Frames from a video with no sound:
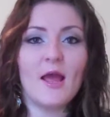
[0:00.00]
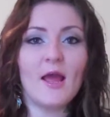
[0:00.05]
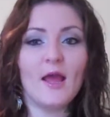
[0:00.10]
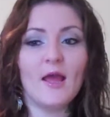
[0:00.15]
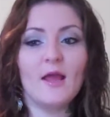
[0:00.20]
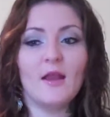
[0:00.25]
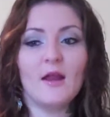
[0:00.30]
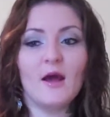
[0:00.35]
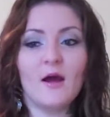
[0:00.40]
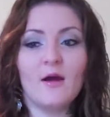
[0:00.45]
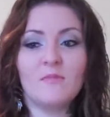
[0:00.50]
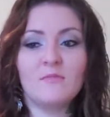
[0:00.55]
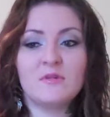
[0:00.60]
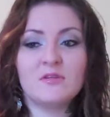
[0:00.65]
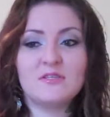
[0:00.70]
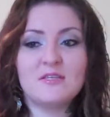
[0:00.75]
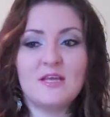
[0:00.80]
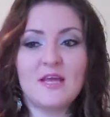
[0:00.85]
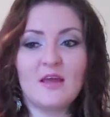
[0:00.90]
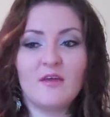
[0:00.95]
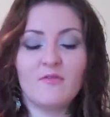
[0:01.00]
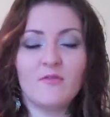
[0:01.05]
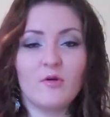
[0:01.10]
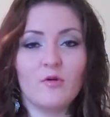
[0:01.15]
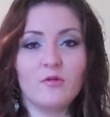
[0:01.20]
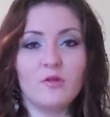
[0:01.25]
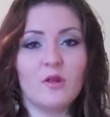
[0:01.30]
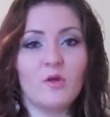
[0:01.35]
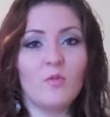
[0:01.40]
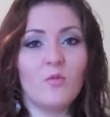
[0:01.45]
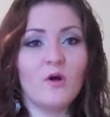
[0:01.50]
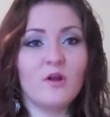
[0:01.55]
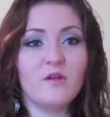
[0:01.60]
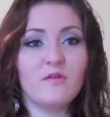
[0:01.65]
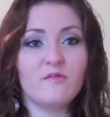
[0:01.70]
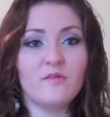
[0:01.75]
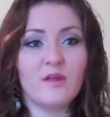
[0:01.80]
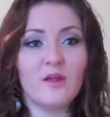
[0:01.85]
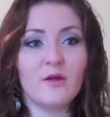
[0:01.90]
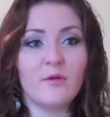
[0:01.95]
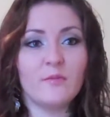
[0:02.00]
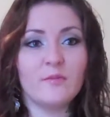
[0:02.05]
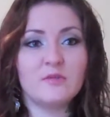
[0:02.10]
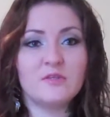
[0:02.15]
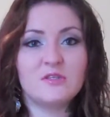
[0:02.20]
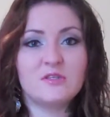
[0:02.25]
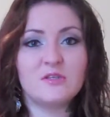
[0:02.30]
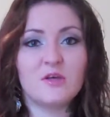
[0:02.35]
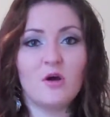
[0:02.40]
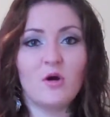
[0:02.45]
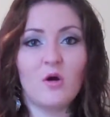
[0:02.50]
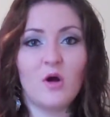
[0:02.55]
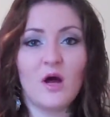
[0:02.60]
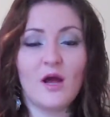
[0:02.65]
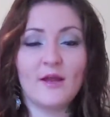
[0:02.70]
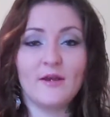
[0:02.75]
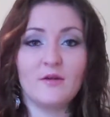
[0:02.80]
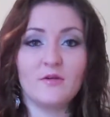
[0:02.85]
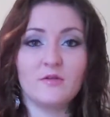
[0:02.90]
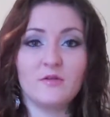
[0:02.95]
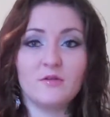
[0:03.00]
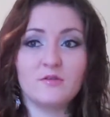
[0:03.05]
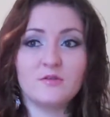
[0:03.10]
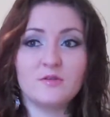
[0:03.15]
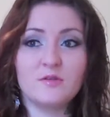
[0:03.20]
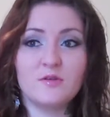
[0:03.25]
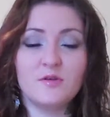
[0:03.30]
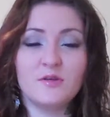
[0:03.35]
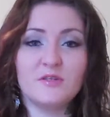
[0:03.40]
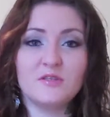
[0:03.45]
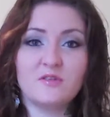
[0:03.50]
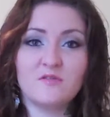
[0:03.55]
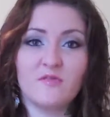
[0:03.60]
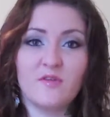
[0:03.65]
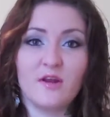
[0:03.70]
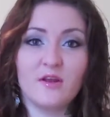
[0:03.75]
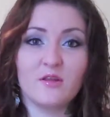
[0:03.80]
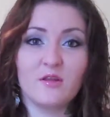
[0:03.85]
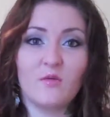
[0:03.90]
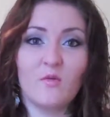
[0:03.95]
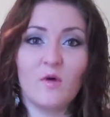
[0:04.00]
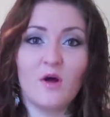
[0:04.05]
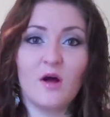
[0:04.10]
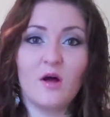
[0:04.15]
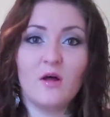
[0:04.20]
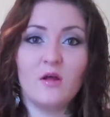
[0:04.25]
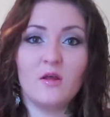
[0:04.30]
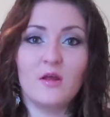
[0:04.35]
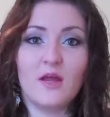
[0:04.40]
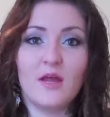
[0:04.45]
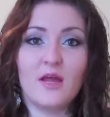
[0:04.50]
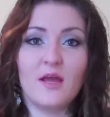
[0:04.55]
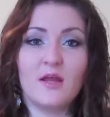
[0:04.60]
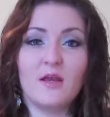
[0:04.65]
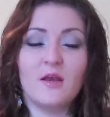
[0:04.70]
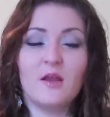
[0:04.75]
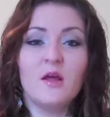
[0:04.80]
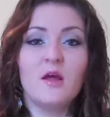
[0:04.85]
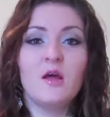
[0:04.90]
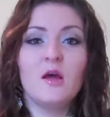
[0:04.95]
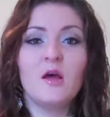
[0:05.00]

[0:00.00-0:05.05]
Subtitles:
And I'm the TA for only one of them, so I know those students fairly well and